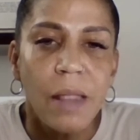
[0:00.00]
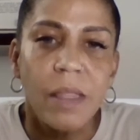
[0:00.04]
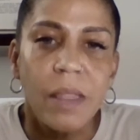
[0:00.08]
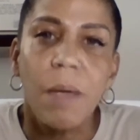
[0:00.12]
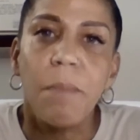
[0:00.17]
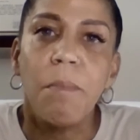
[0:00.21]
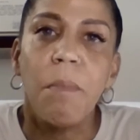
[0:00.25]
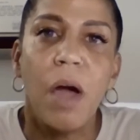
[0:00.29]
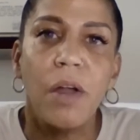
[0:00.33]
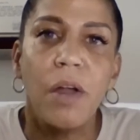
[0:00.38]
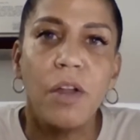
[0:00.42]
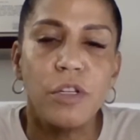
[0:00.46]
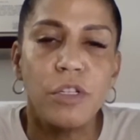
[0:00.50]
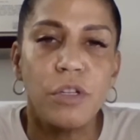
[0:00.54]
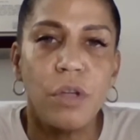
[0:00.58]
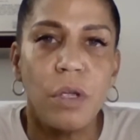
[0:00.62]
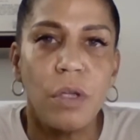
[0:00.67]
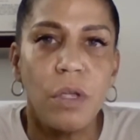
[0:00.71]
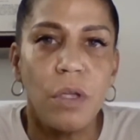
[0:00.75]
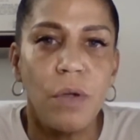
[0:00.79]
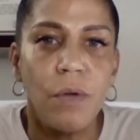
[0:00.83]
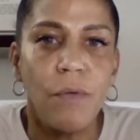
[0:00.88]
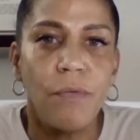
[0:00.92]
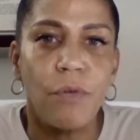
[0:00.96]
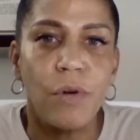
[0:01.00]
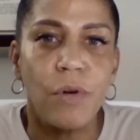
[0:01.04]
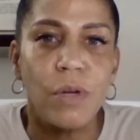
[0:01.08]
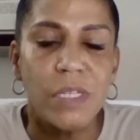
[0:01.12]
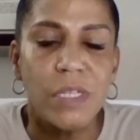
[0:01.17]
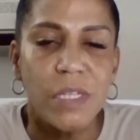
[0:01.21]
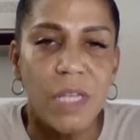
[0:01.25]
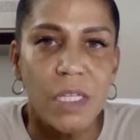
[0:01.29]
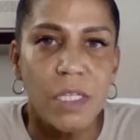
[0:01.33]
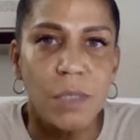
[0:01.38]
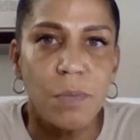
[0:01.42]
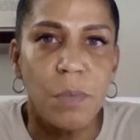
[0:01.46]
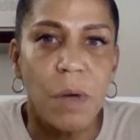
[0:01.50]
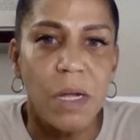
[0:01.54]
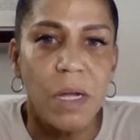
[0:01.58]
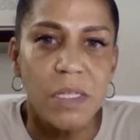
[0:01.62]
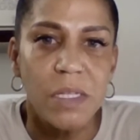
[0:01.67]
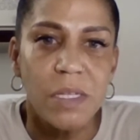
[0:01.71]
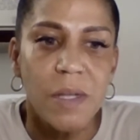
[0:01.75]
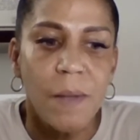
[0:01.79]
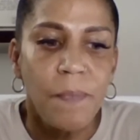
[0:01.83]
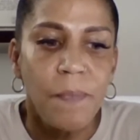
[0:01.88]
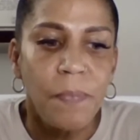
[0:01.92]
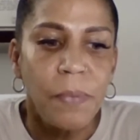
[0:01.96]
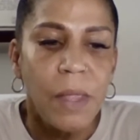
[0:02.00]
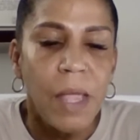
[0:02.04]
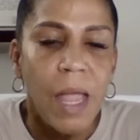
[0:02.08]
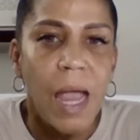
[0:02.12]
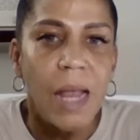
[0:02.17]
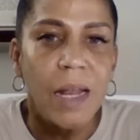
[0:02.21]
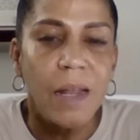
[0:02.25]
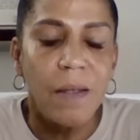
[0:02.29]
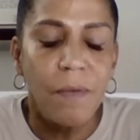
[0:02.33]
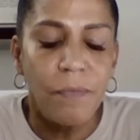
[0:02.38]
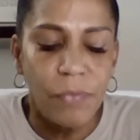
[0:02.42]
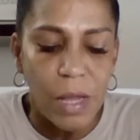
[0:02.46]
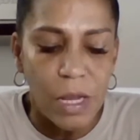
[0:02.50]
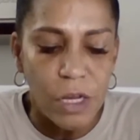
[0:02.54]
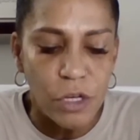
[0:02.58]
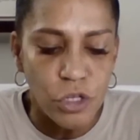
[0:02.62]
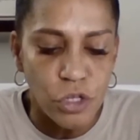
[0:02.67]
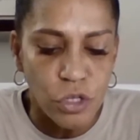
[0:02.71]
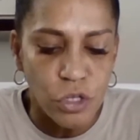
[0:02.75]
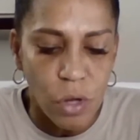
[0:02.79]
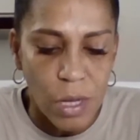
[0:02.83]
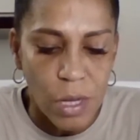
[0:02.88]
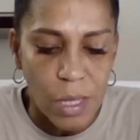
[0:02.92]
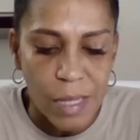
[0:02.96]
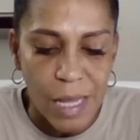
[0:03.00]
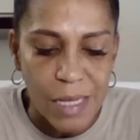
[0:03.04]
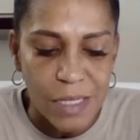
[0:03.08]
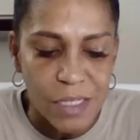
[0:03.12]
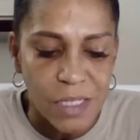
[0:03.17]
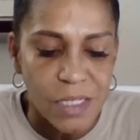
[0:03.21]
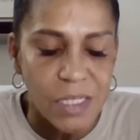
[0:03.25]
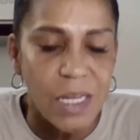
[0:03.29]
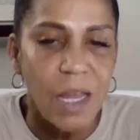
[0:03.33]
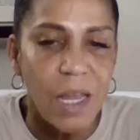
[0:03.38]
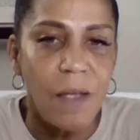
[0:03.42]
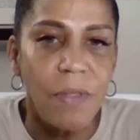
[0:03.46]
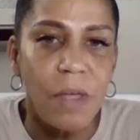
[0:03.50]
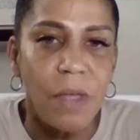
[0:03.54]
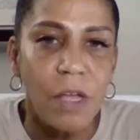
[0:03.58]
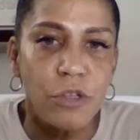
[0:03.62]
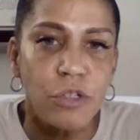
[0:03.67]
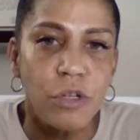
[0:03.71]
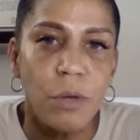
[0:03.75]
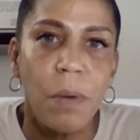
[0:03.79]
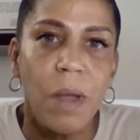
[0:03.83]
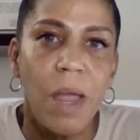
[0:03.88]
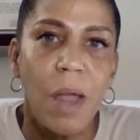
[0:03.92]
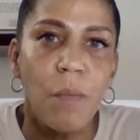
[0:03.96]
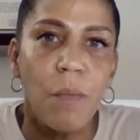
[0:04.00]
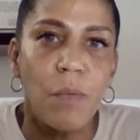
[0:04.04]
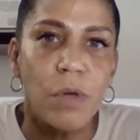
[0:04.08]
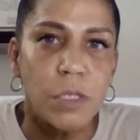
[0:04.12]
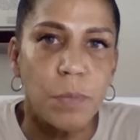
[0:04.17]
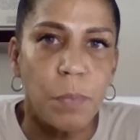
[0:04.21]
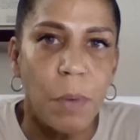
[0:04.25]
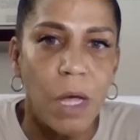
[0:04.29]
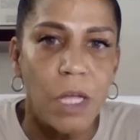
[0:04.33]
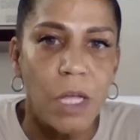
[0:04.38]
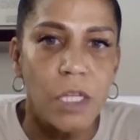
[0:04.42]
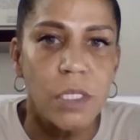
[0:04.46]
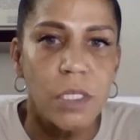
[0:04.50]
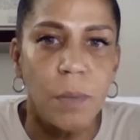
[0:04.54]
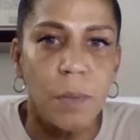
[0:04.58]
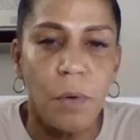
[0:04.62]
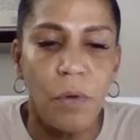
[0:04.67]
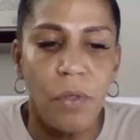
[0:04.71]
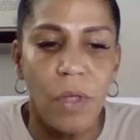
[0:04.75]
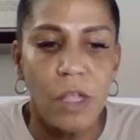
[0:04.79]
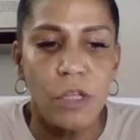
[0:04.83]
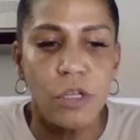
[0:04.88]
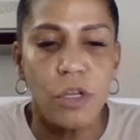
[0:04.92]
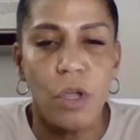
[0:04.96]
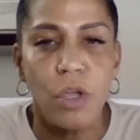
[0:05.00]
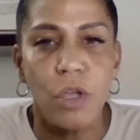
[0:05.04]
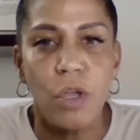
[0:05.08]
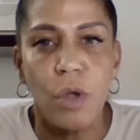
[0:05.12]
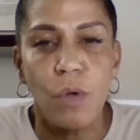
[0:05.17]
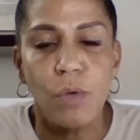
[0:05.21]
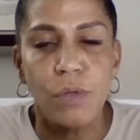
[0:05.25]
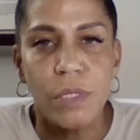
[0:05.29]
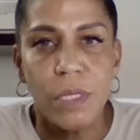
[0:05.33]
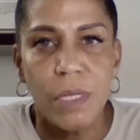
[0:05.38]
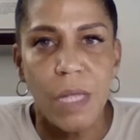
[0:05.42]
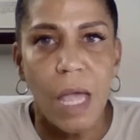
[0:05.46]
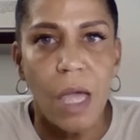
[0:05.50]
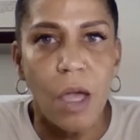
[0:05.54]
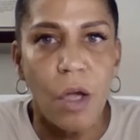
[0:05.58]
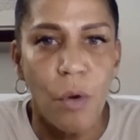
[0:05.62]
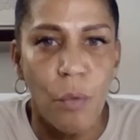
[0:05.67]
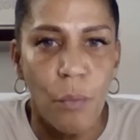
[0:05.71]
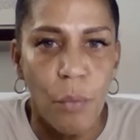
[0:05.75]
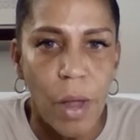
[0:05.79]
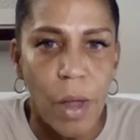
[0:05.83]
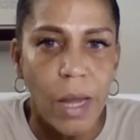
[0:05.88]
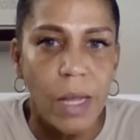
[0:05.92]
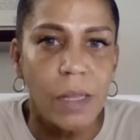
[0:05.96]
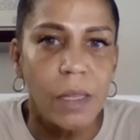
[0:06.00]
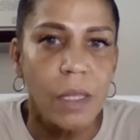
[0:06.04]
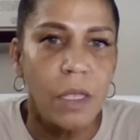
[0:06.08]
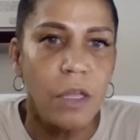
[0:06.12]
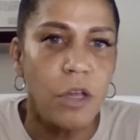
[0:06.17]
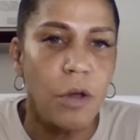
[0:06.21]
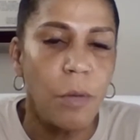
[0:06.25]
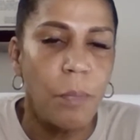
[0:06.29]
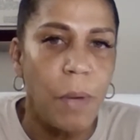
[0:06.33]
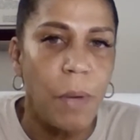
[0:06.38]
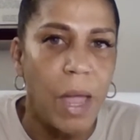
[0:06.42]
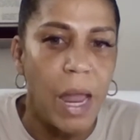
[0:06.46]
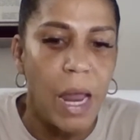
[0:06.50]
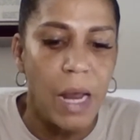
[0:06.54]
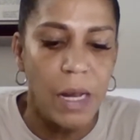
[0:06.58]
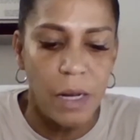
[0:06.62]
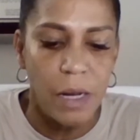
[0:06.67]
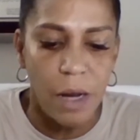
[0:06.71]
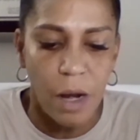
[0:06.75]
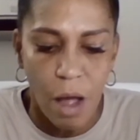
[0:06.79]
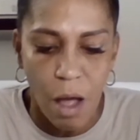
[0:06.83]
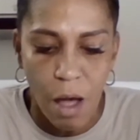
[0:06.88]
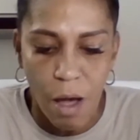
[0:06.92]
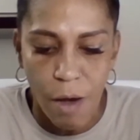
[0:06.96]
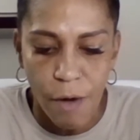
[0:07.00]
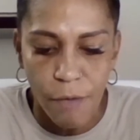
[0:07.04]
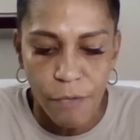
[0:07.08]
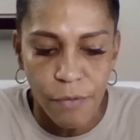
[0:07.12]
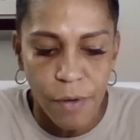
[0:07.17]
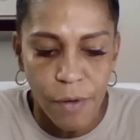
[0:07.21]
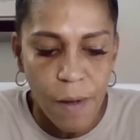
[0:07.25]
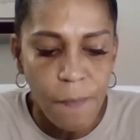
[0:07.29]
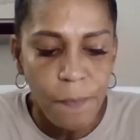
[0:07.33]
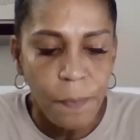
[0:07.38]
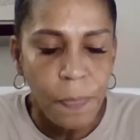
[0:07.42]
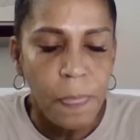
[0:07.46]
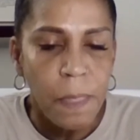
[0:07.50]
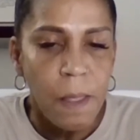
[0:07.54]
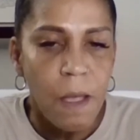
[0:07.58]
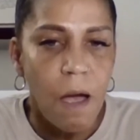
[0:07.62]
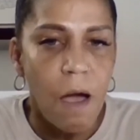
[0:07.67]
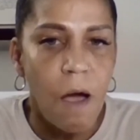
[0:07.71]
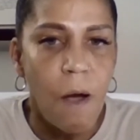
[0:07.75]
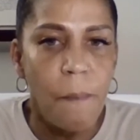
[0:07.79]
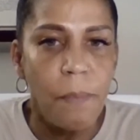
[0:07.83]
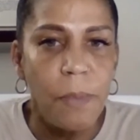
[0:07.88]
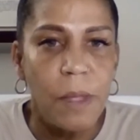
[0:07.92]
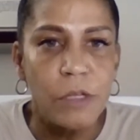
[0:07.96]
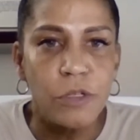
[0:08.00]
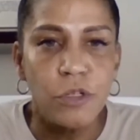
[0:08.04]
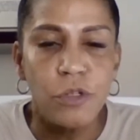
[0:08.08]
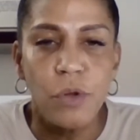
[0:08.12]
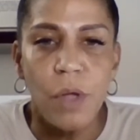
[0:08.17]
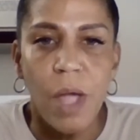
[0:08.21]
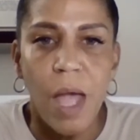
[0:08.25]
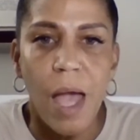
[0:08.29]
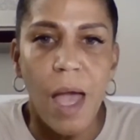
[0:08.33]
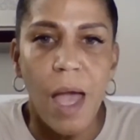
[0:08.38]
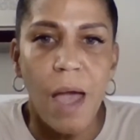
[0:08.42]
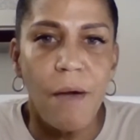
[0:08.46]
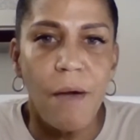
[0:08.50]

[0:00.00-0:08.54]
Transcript: They monitor you for 6 months, and if they see that you're being responsible, that you're using it correctly, you're paying it off, that